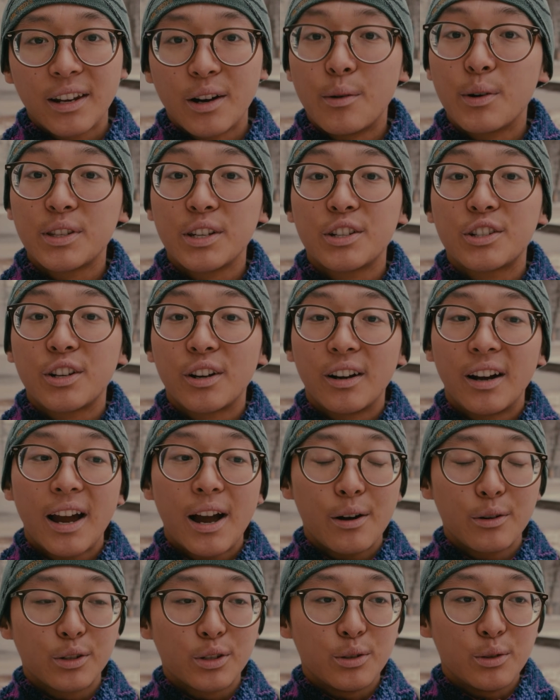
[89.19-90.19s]
I wasn't sure
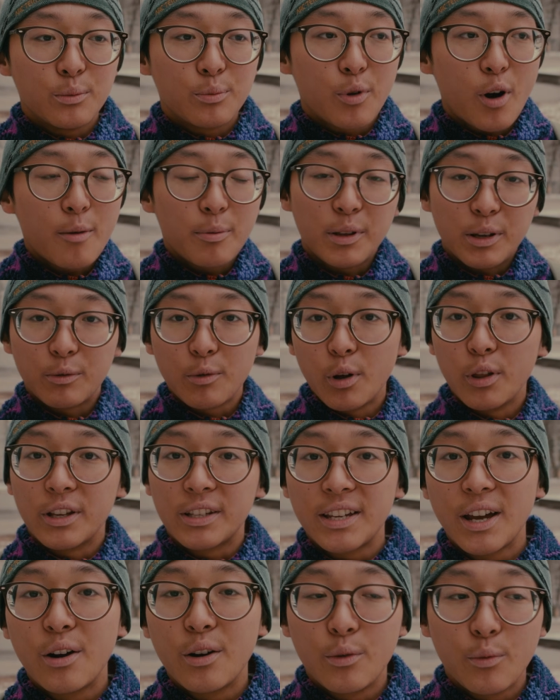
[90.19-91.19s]
how to properly roll this
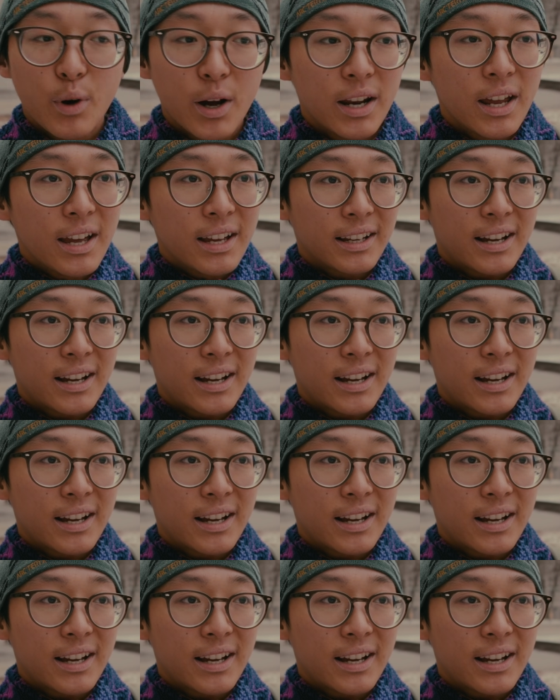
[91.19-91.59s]
out and what